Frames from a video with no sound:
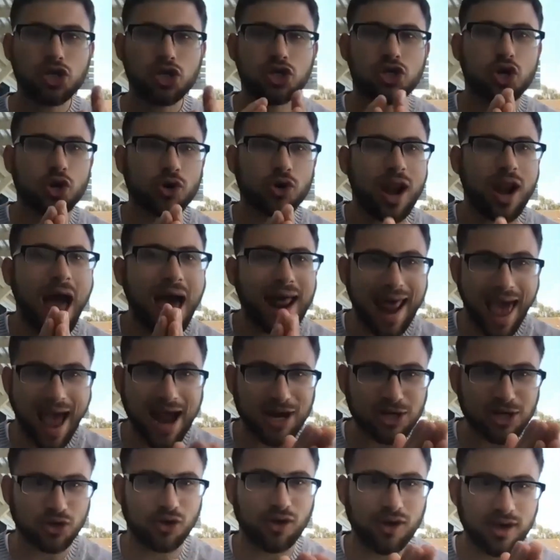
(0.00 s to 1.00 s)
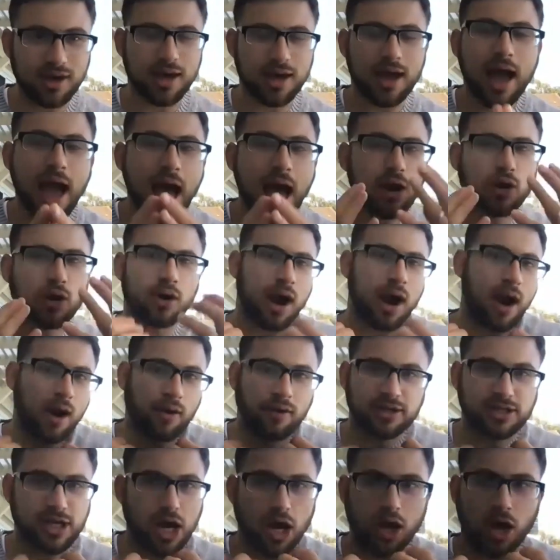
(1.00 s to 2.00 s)
You're not actually, or at
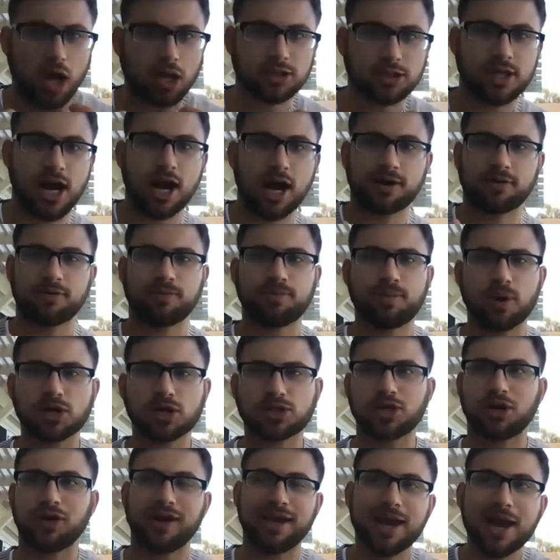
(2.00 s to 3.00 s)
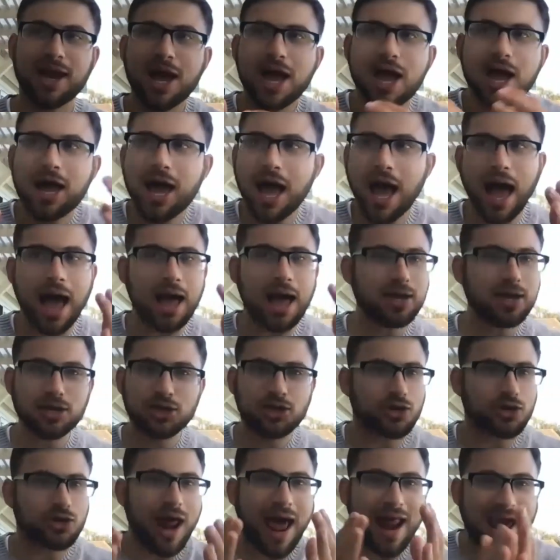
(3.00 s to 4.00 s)
least I'll talk personally,
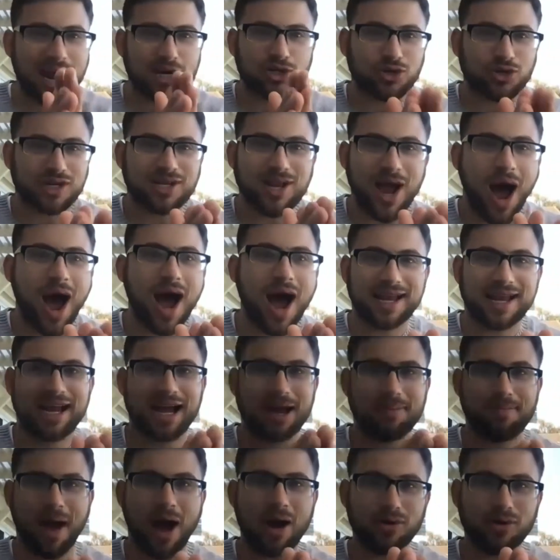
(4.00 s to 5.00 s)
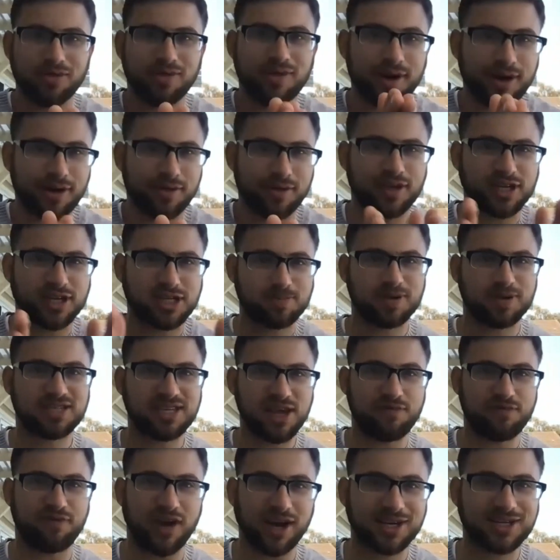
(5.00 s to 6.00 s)
you're not actually talking about the
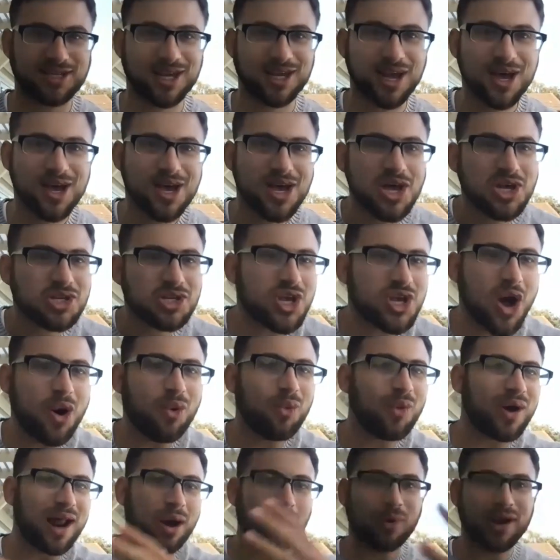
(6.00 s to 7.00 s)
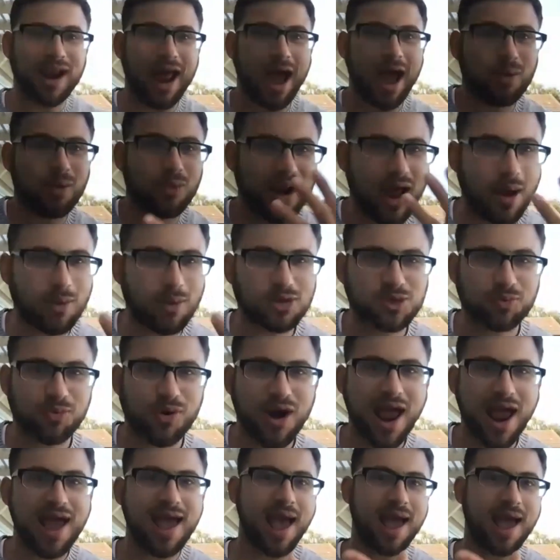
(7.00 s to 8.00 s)
specifics. So when I was
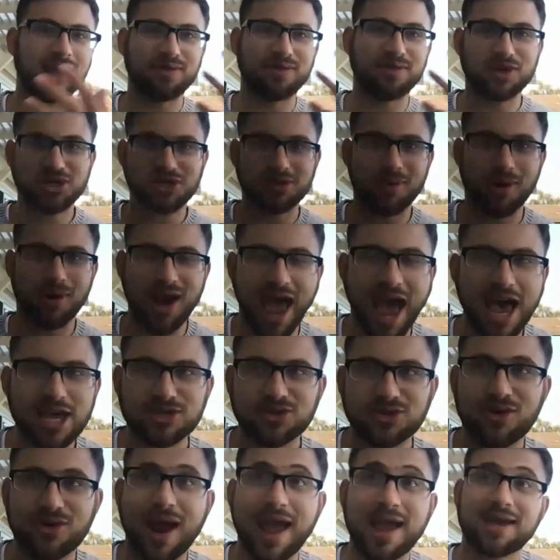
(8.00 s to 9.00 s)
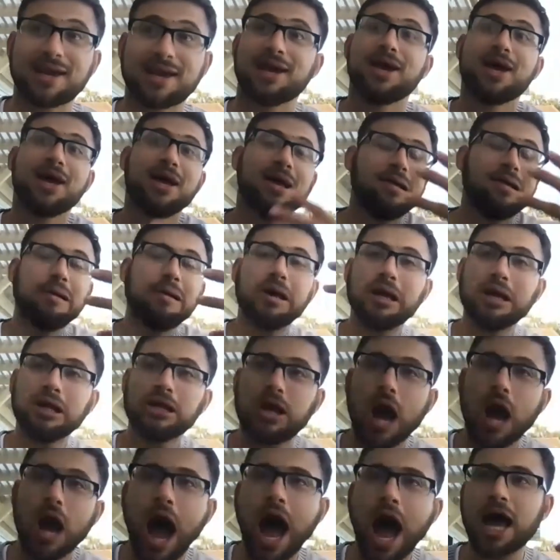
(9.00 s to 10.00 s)
praying in the Shemona Esrei,
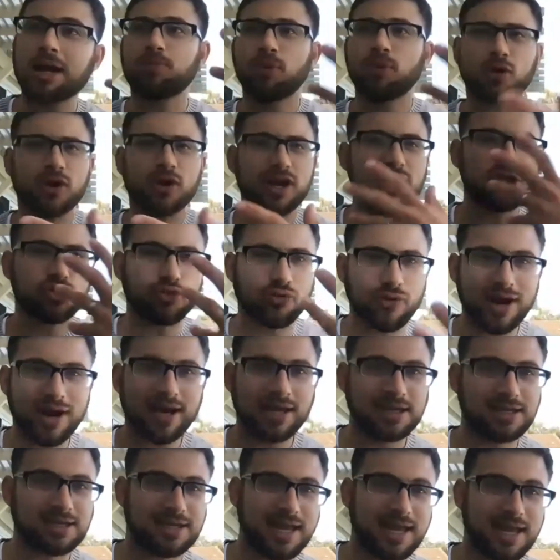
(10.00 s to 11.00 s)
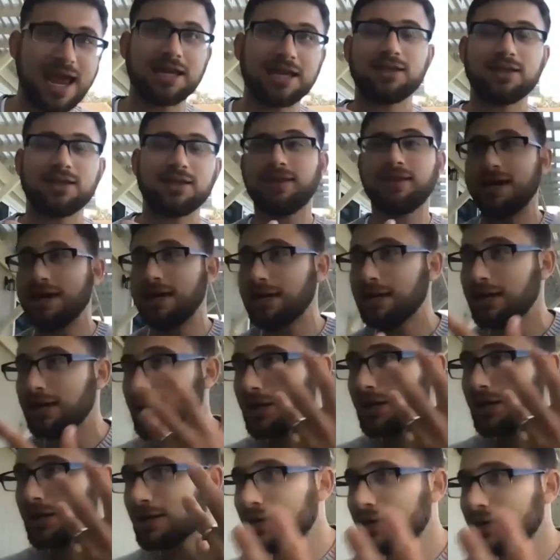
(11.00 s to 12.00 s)
God, please reinstate the,